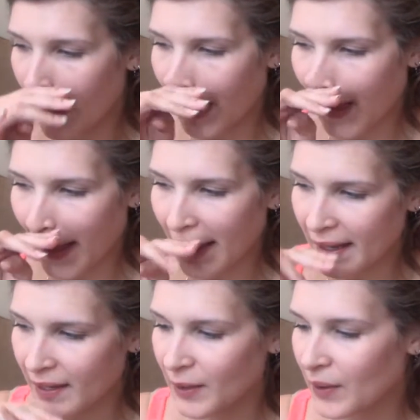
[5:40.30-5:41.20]

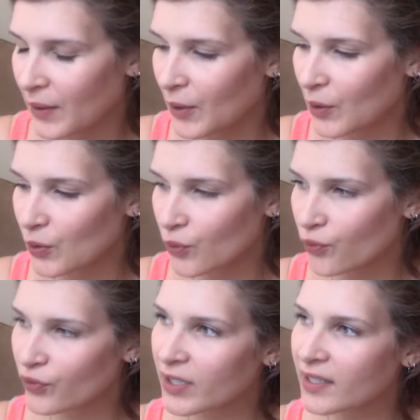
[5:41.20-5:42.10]
I
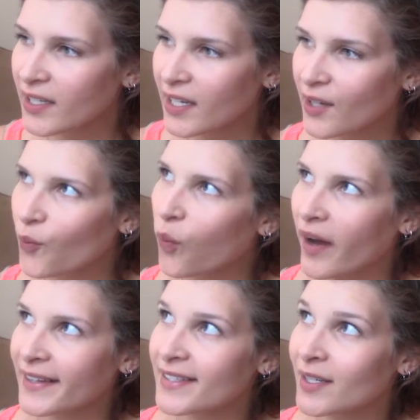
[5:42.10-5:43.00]
really wanted